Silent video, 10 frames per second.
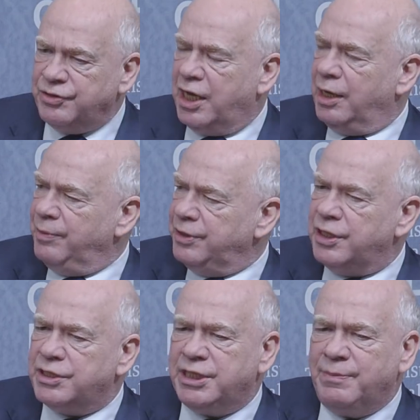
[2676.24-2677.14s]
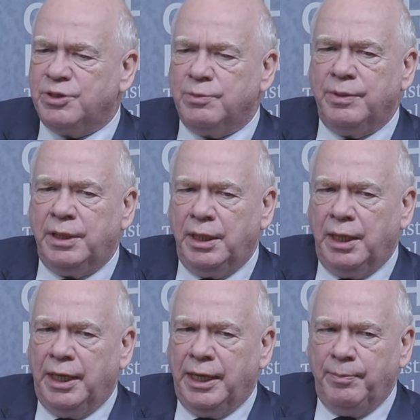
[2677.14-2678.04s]
element, does seem to me
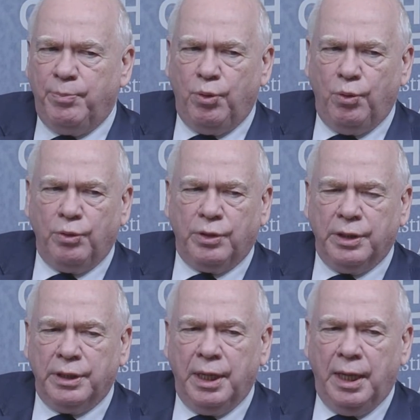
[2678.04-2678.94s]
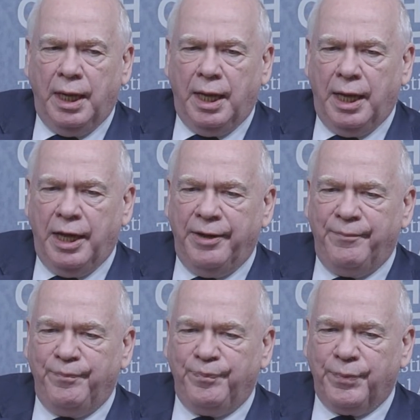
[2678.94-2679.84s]
important.
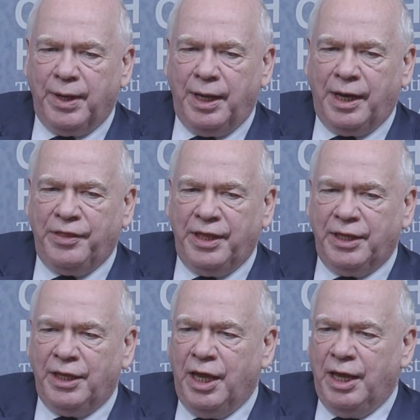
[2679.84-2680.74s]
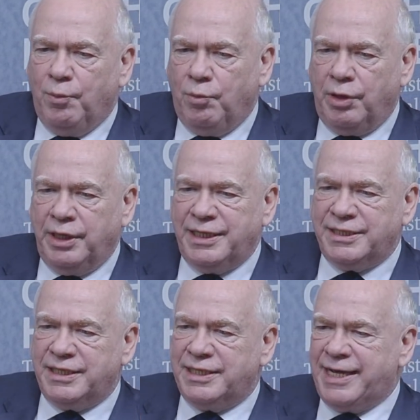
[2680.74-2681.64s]
Um, and I think what it is
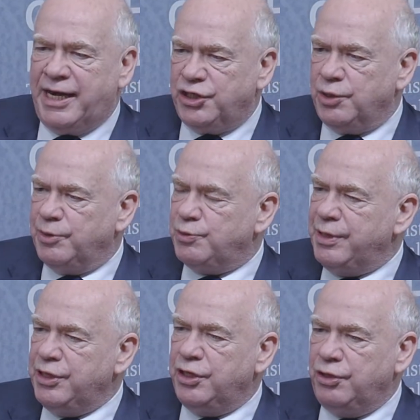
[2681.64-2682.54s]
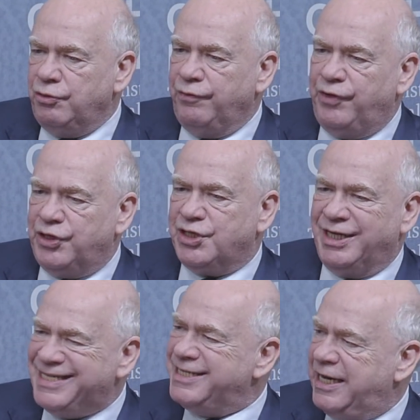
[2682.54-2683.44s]
is a tension between the
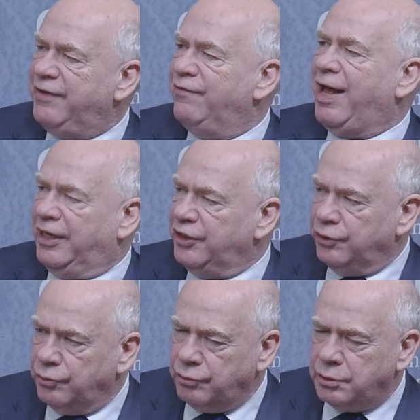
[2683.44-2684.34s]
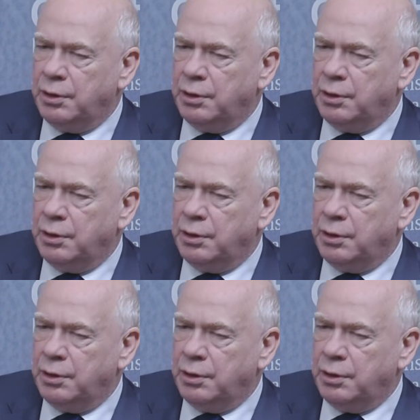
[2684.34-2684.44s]
universalistic values,